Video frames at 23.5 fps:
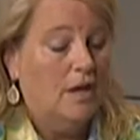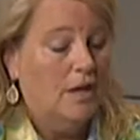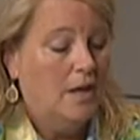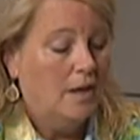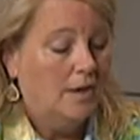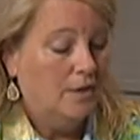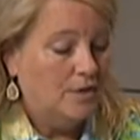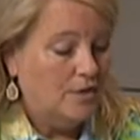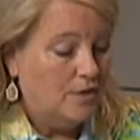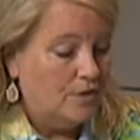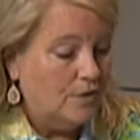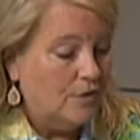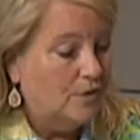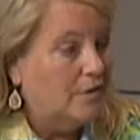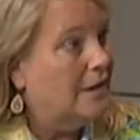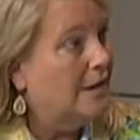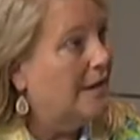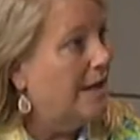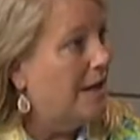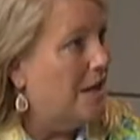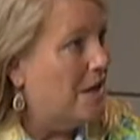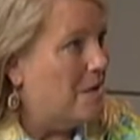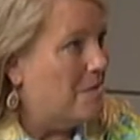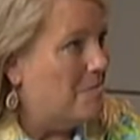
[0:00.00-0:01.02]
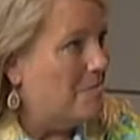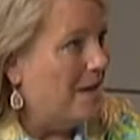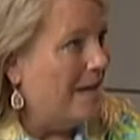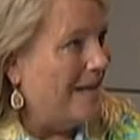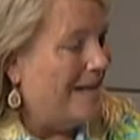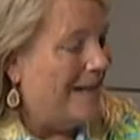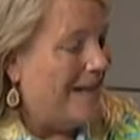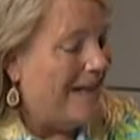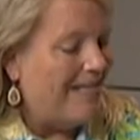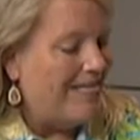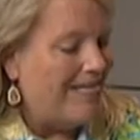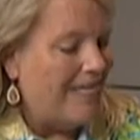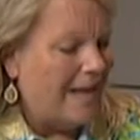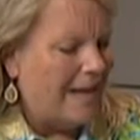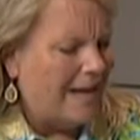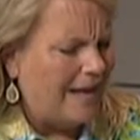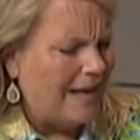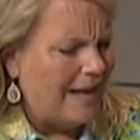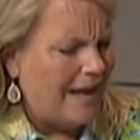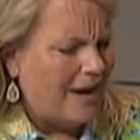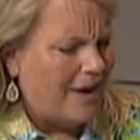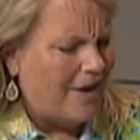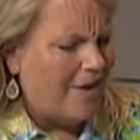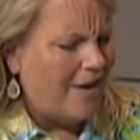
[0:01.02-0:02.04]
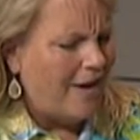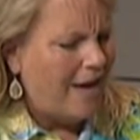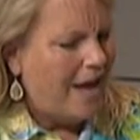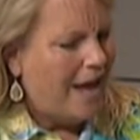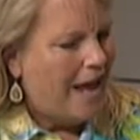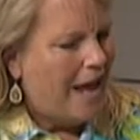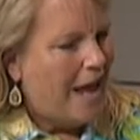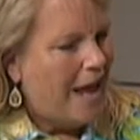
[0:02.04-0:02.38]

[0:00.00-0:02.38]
That's right. Certainly come and get that care.